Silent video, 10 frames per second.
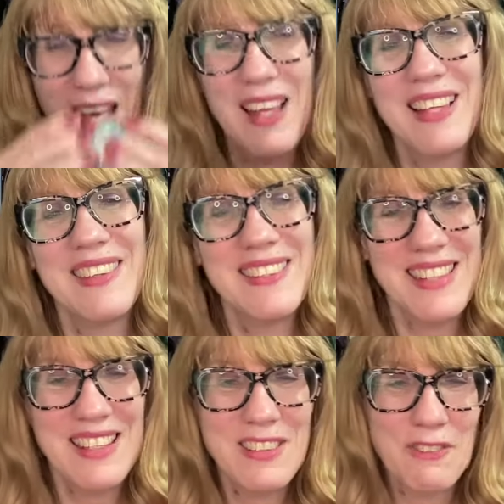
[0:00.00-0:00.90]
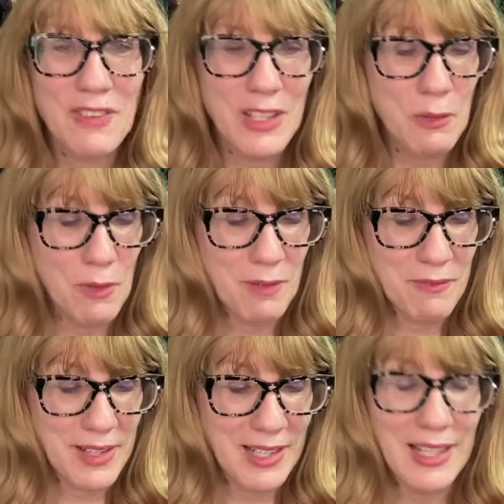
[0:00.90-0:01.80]
Oh, this isn't really warm
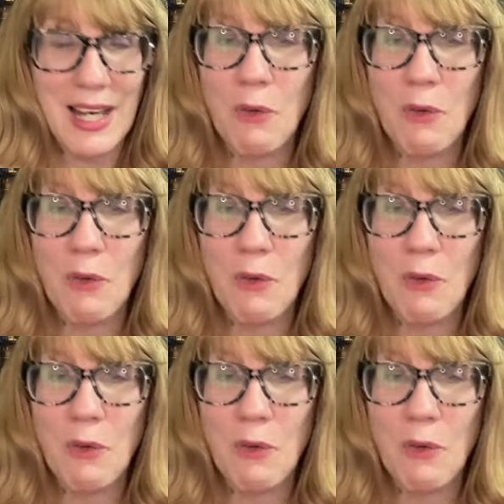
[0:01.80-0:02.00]
vanilla.